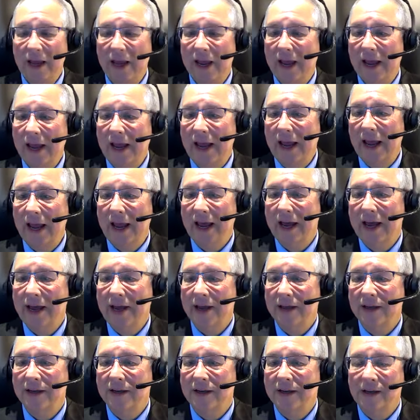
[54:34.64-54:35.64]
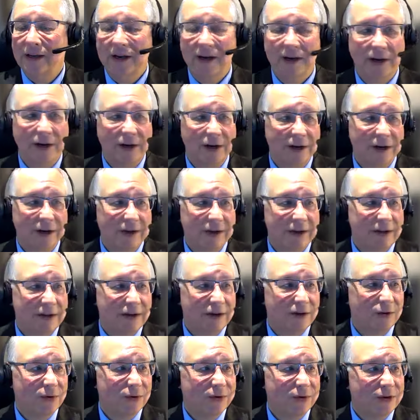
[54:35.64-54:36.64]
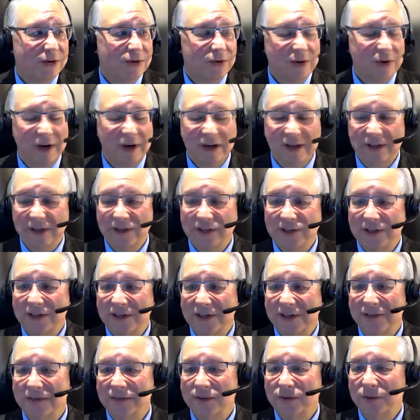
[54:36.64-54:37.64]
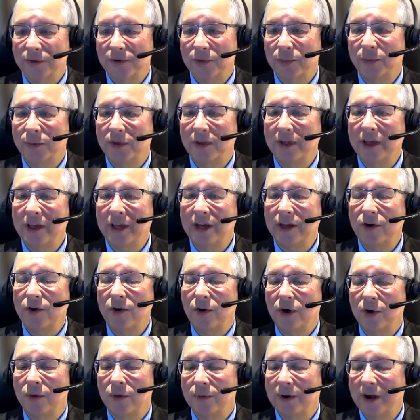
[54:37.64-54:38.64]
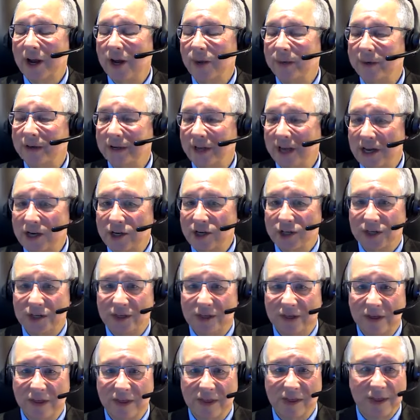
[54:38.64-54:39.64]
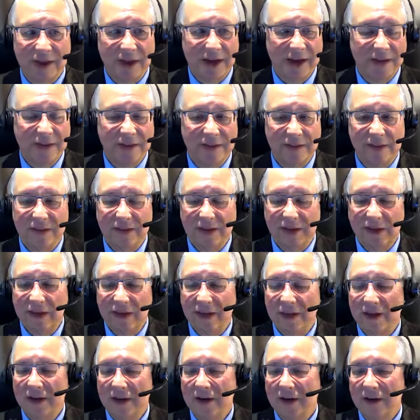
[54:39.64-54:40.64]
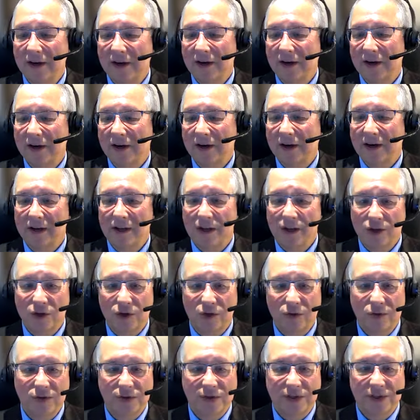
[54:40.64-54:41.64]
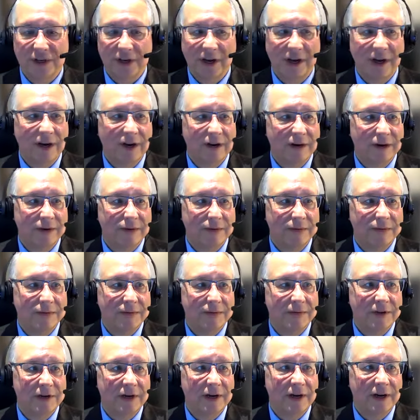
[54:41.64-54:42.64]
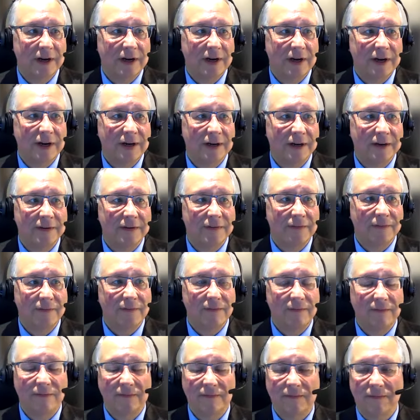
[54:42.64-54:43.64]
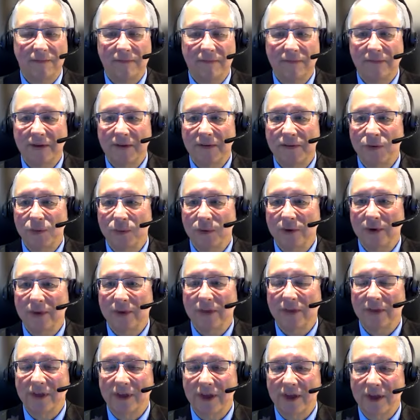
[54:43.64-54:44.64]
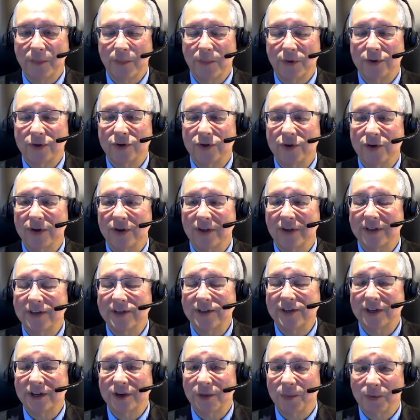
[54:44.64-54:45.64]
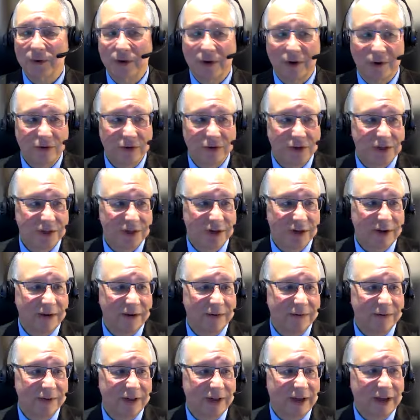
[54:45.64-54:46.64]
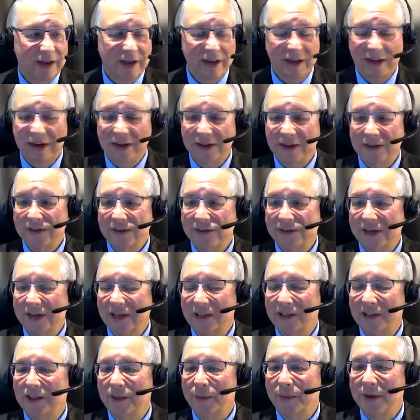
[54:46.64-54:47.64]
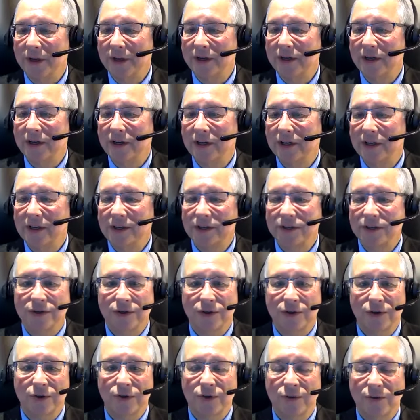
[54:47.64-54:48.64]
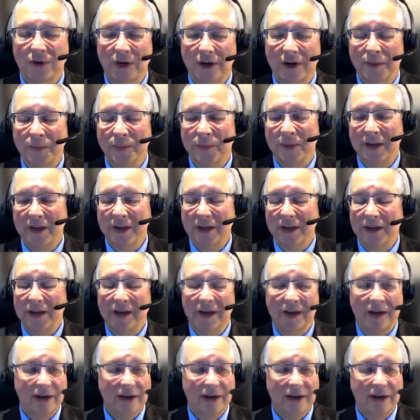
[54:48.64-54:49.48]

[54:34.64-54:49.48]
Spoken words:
And, Yuan's, if you will, plea or recommendation that the use of, if you will, the paternalistic approach of a set limit to be